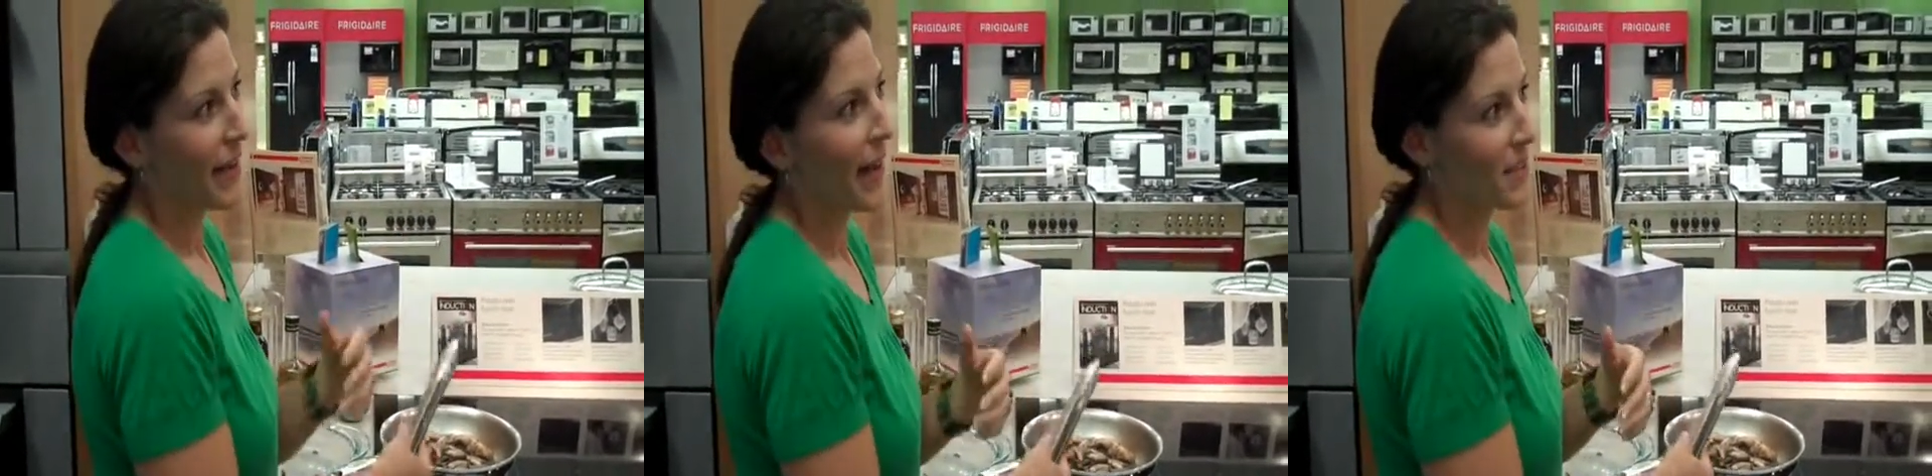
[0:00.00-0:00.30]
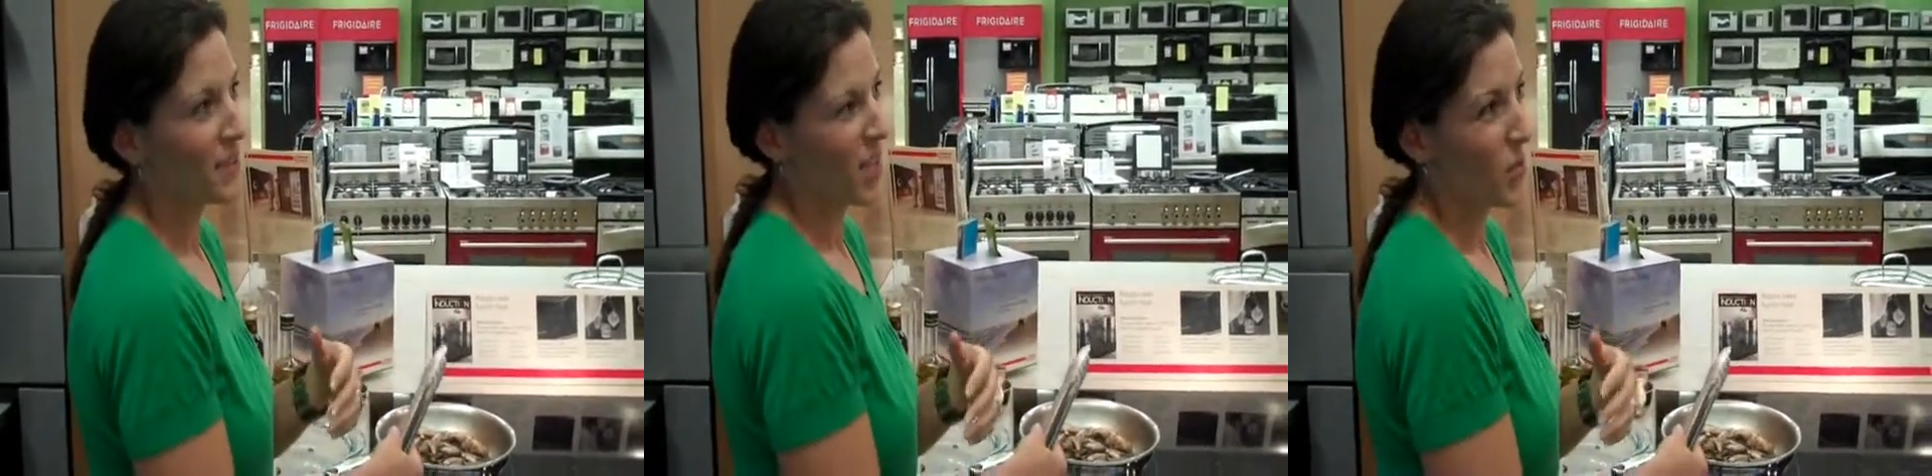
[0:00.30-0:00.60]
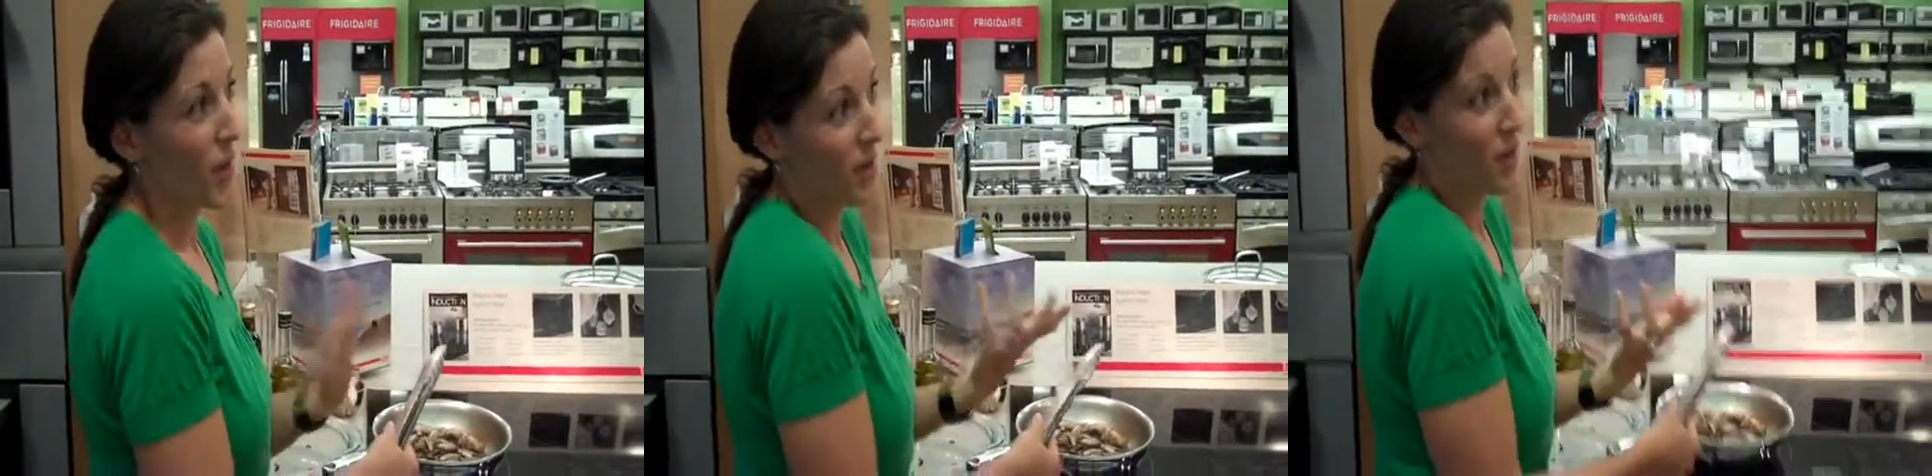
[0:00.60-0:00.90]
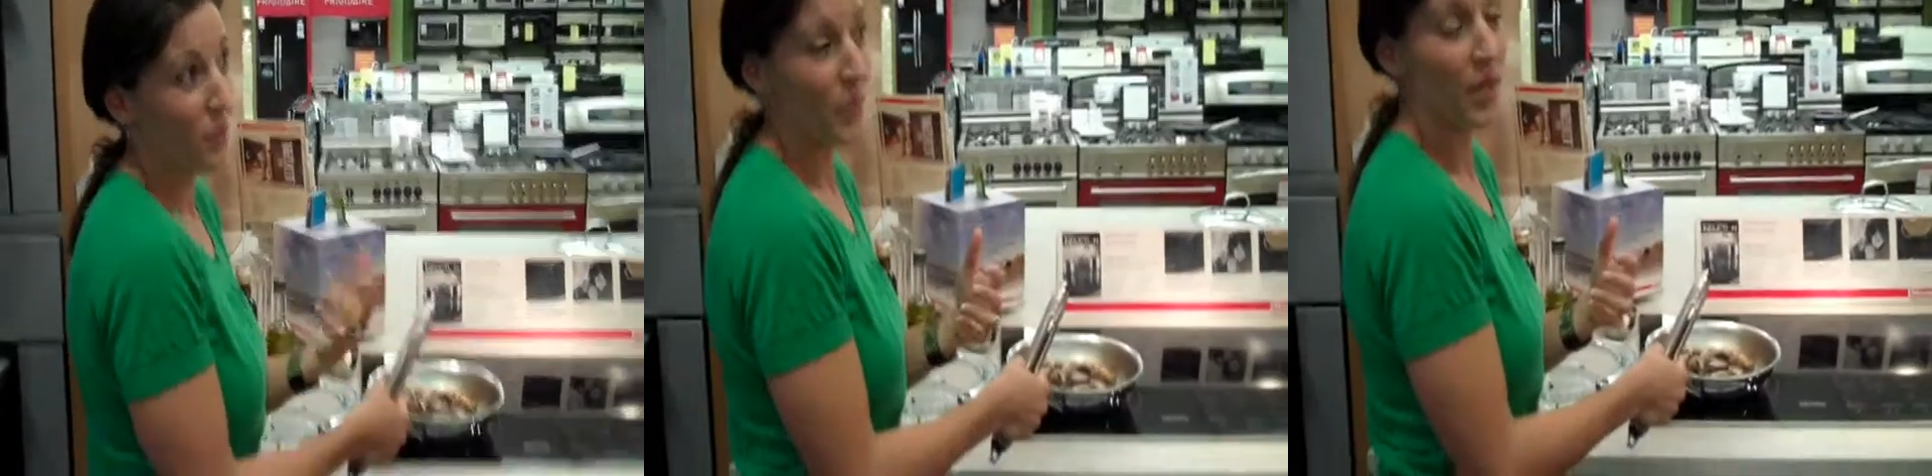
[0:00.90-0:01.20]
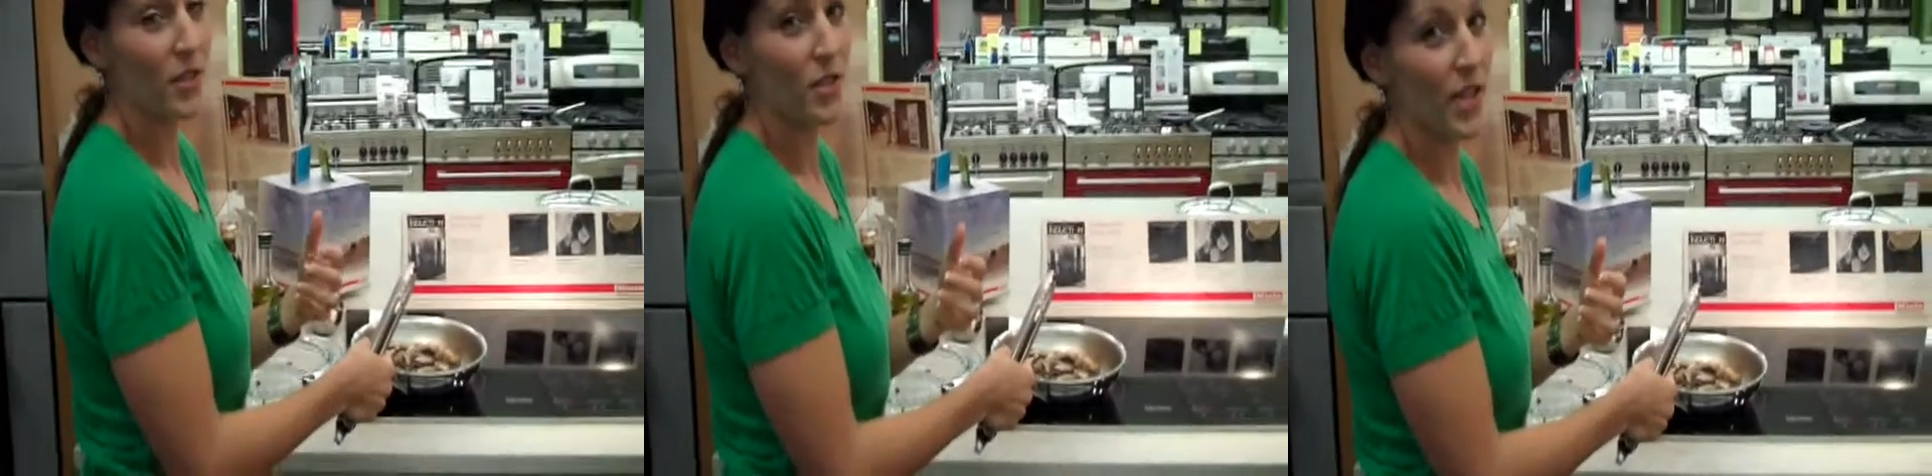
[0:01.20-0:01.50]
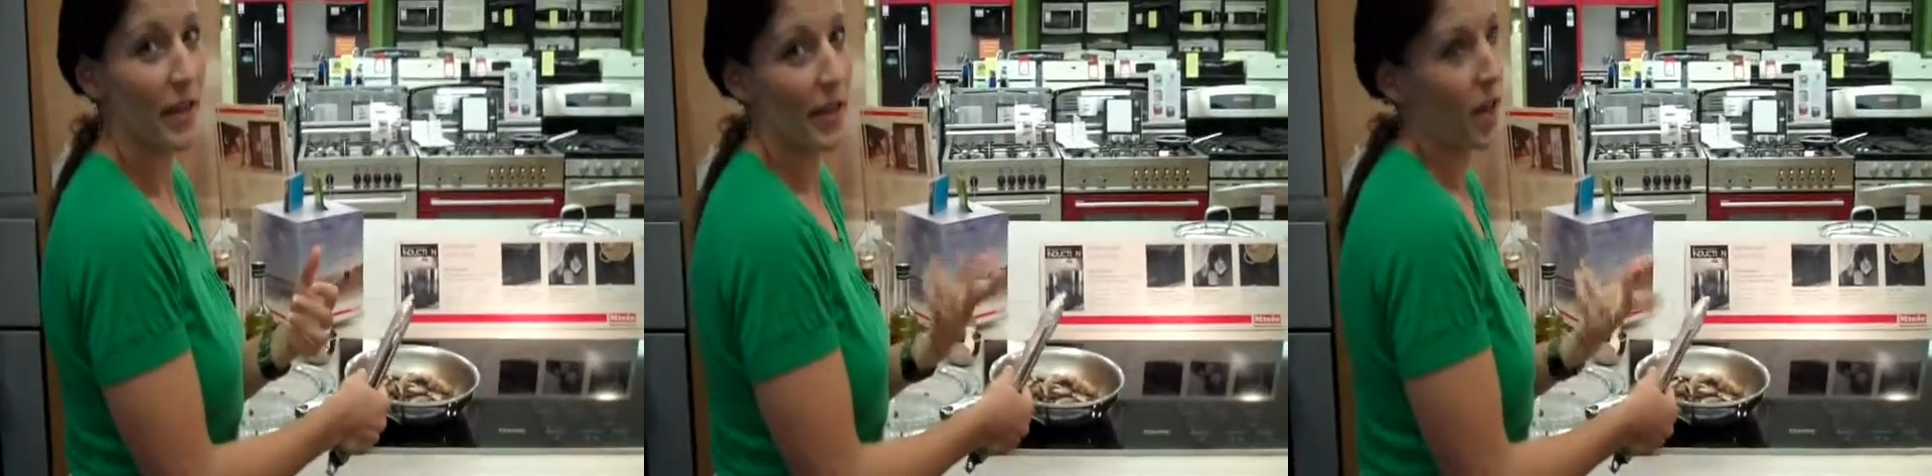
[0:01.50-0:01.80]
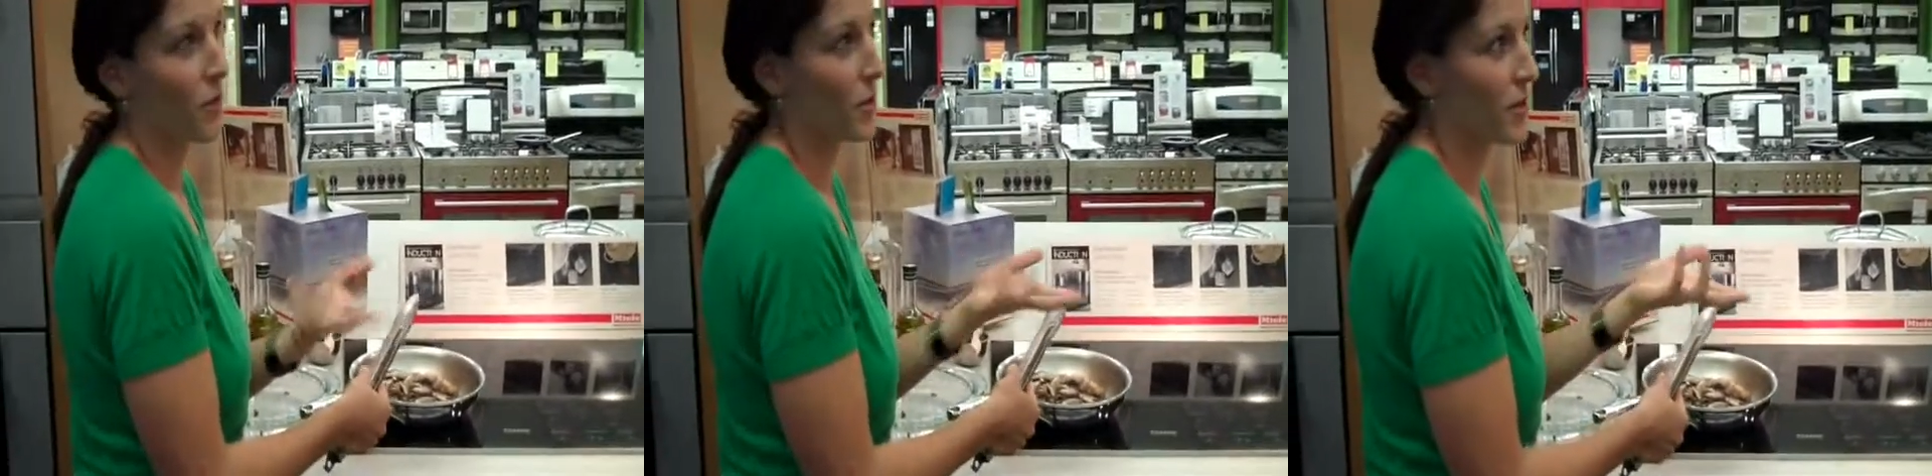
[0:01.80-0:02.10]
and it's going to pay off because you're taking
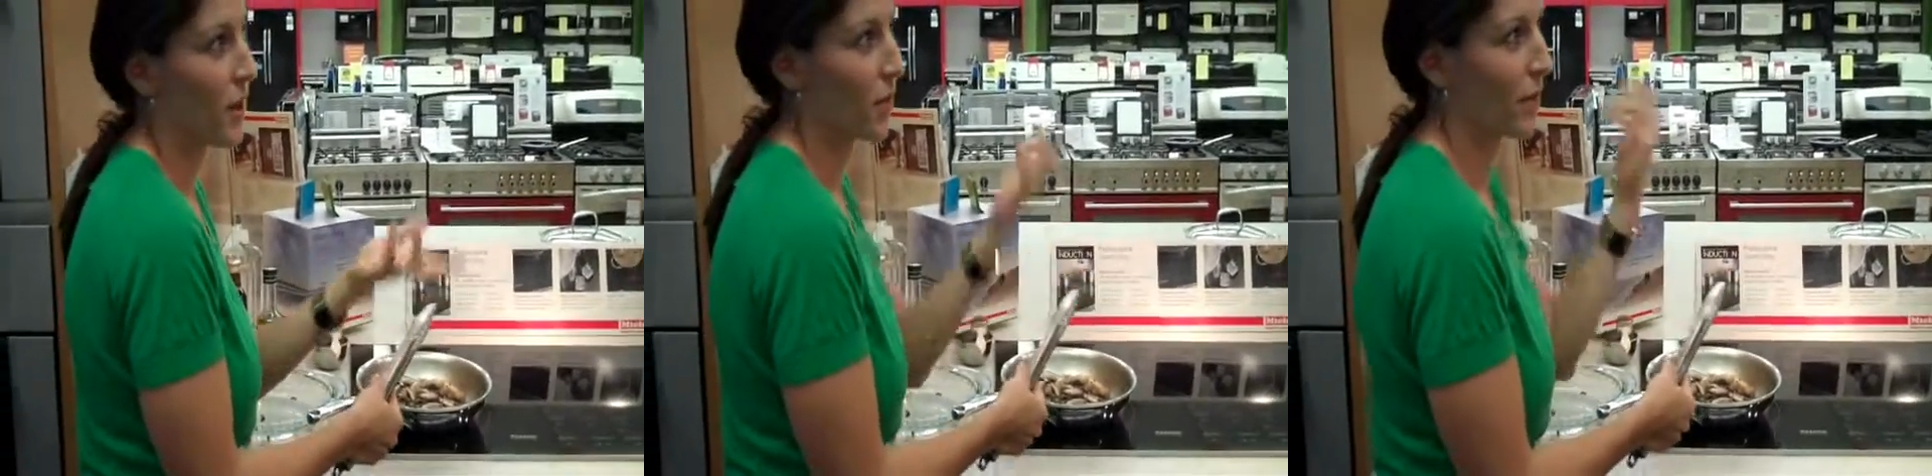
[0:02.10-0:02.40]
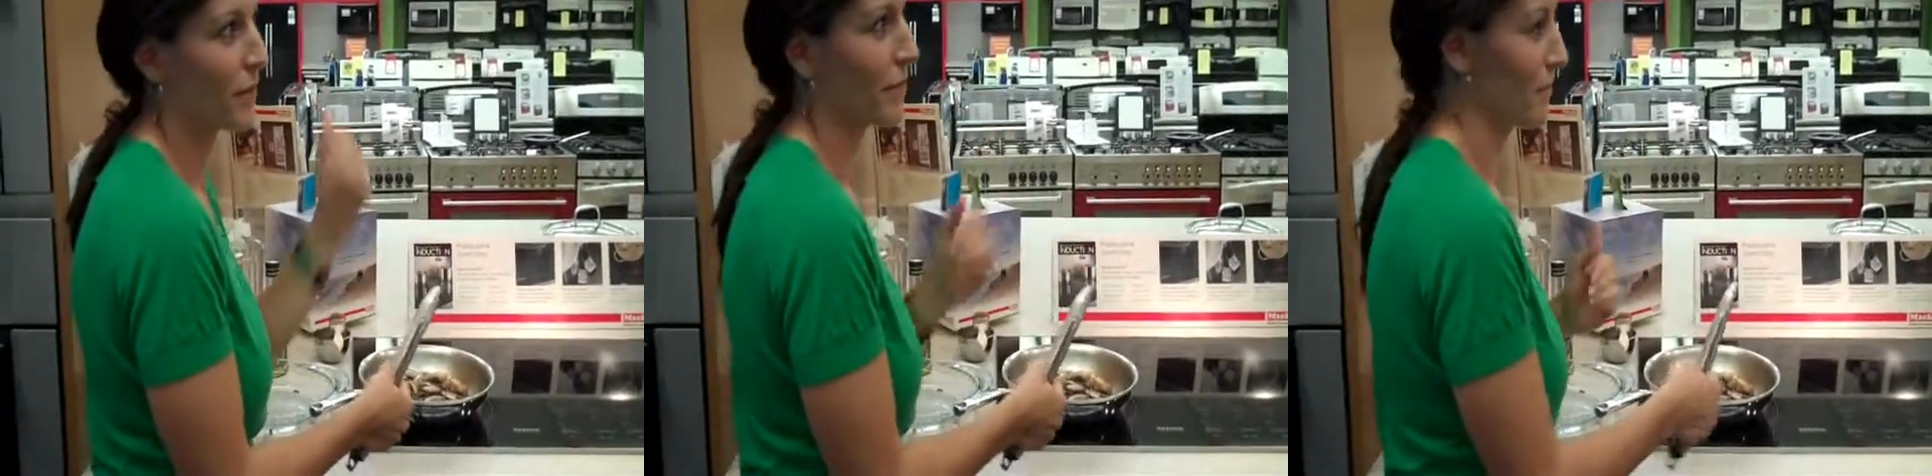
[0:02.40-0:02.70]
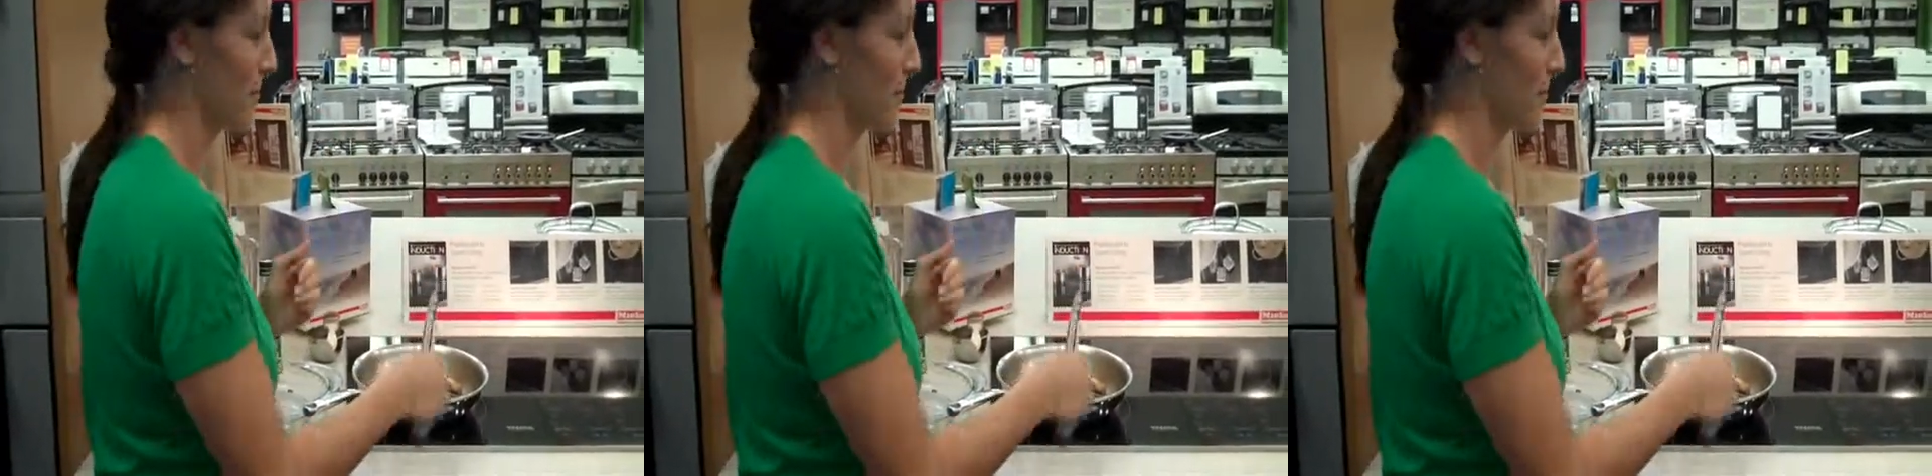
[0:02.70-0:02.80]
care of yourself and